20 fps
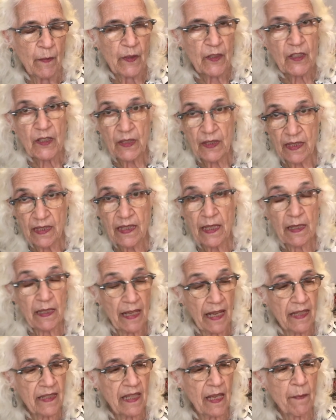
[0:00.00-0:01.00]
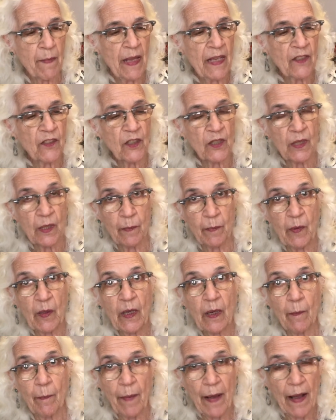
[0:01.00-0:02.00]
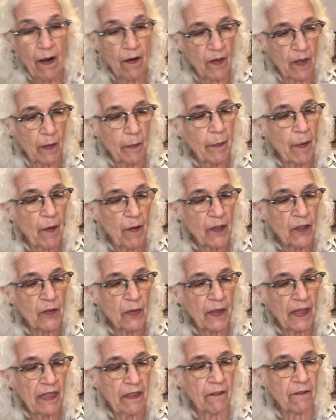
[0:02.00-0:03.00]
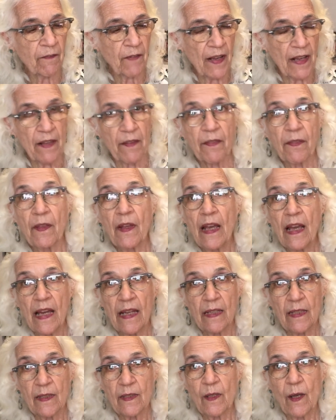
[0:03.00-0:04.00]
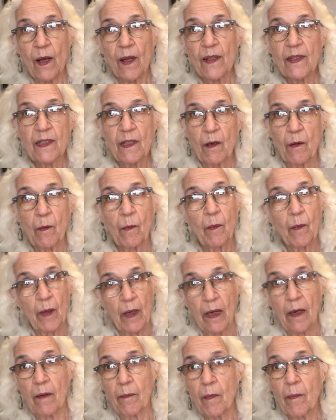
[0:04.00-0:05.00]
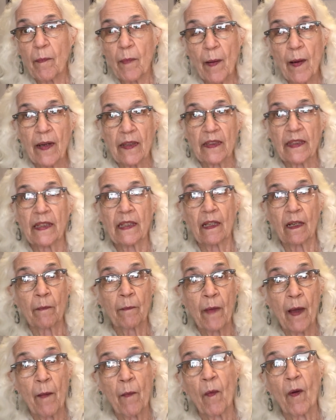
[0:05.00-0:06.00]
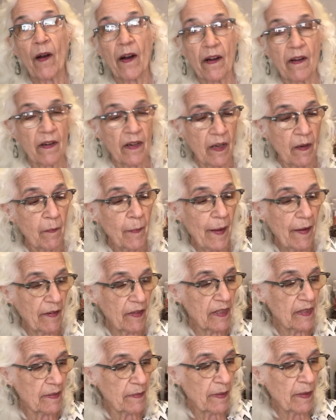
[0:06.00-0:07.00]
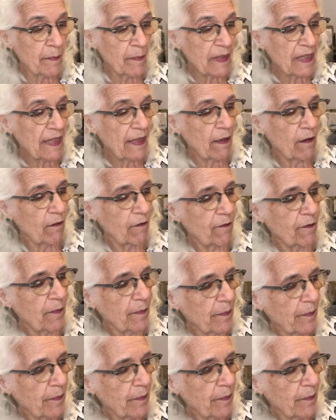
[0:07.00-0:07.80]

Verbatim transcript: which is, as I, as I mentioned, a book about poetry and faith, and it's also uh, partly a memoir about his, himself.